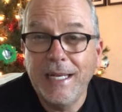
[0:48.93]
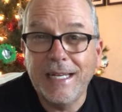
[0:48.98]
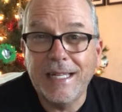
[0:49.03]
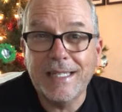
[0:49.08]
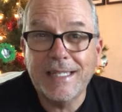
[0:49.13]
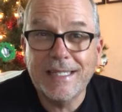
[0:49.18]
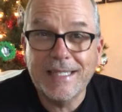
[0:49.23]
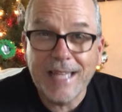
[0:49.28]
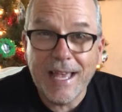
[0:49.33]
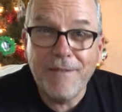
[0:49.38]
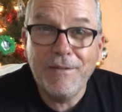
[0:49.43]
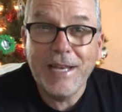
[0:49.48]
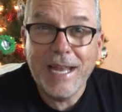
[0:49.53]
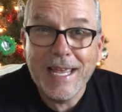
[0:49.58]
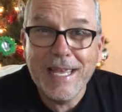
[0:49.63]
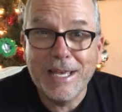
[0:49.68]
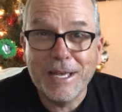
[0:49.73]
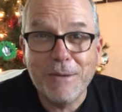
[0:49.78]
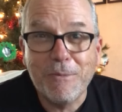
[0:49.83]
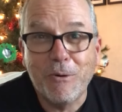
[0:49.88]
at 7
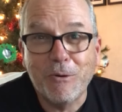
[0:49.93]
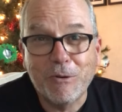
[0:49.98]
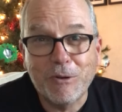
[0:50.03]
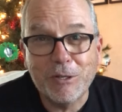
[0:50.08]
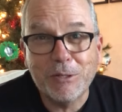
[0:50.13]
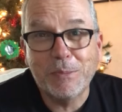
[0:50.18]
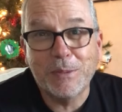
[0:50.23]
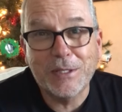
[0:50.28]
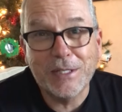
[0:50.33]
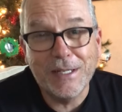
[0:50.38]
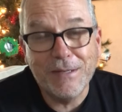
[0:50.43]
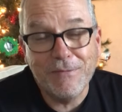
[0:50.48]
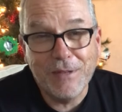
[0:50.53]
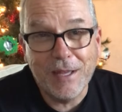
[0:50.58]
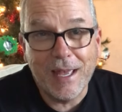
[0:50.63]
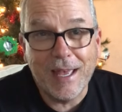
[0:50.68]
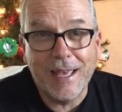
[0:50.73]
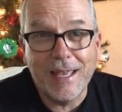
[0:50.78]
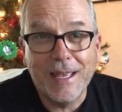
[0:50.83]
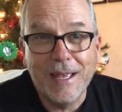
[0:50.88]
a.m. on Christmas Eve
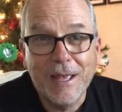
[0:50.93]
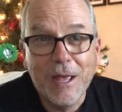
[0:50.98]
day.